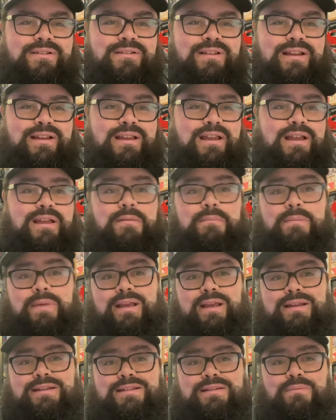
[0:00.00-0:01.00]
like
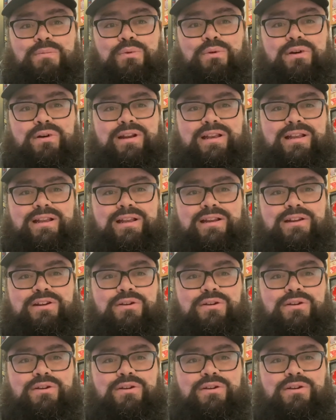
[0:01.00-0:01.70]
make it to morning and